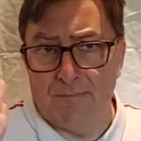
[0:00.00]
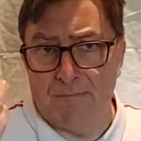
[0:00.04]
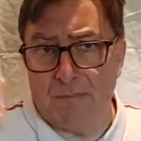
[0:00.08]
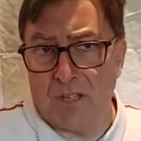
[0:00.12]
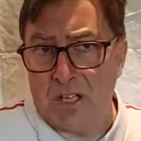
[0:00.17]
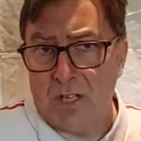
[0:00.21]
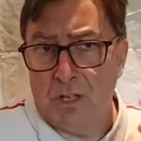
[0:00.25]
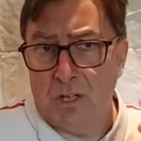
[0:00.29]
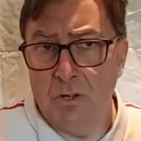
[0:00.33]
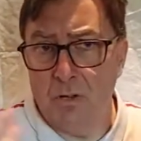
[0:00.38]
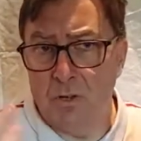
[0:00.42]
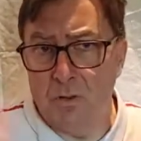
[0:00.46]

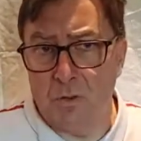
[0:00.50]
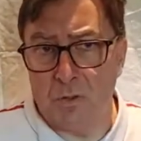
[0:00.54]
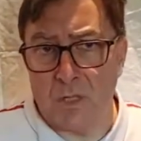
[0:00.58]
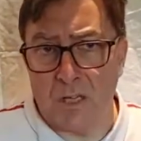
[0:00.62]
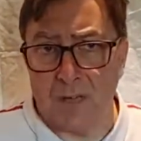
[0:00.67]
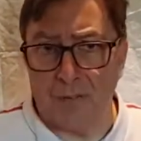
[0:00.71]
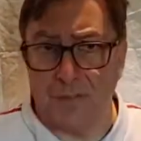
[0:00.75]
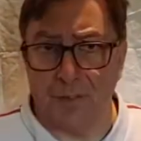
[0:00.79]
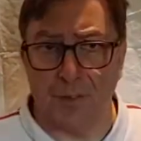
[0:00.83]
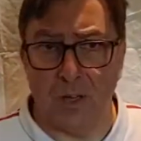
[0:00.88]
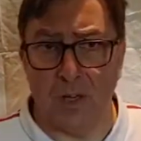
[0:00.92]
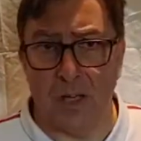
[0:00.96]
2 to
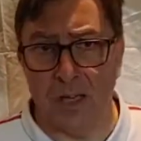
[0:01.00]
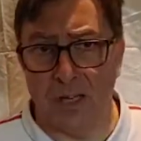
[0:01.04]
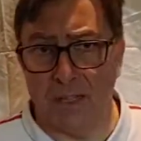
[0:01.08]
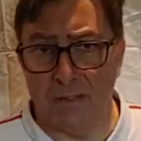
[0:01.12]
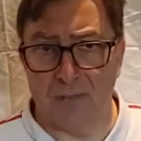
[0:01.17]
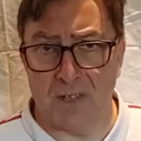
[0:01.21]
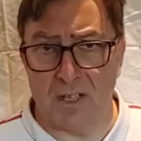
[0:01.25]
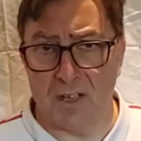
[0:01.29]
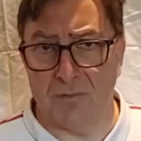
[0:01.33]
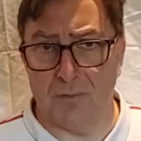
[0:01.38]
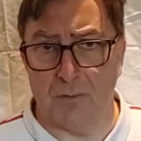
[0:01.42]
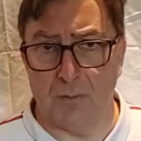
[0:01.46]

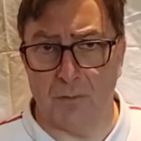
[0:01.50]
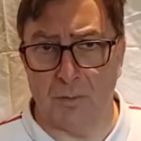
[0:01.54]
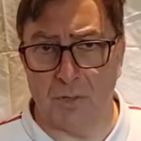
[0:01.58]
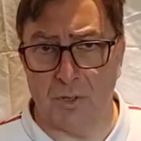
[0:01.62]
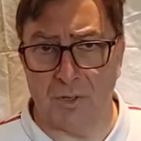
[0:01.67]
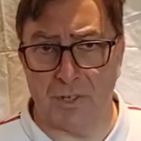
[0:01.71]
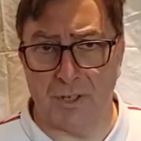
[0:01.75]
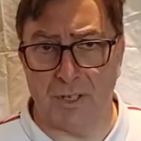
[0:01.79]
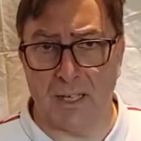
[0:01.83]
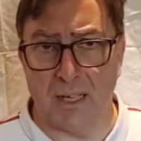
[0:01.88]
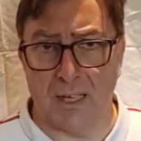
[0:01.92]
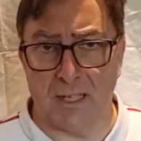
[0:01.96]
5 different
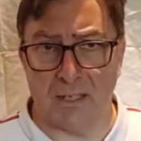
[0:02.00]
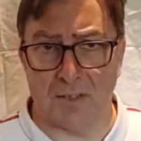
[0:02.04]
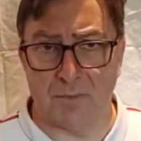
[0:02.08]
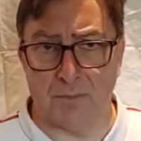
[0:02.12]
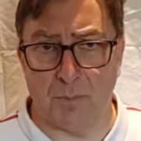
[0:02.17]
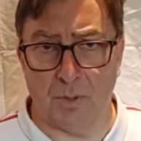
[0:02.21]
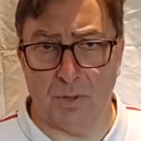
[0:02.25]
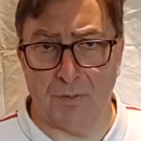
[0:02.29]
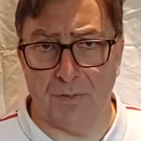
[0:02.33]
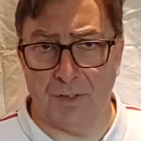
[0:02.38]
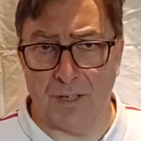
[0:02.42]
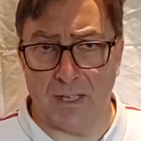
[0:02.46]

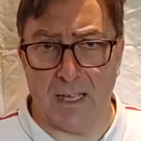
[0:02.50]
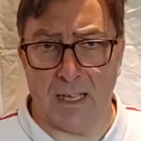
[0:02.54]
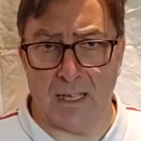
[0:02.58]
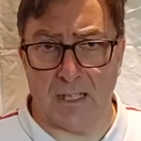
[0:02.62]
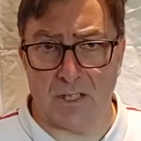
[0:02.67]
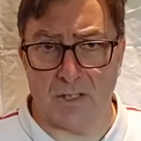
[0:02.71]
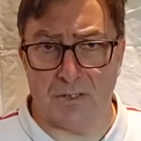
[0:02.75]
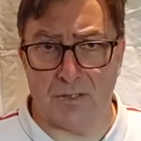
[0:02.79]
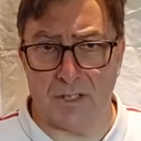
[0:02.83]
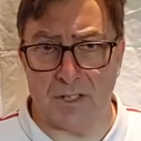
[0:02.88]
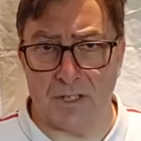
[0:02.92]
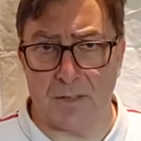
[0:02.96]
profit
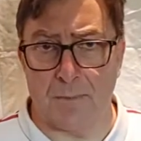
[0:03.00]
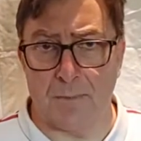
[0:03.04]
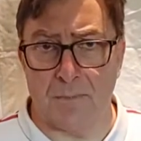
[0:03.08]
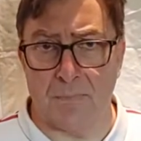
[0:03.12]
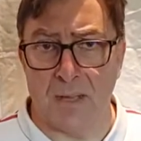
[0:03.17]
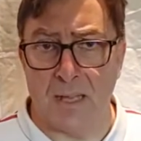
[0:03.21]
categories.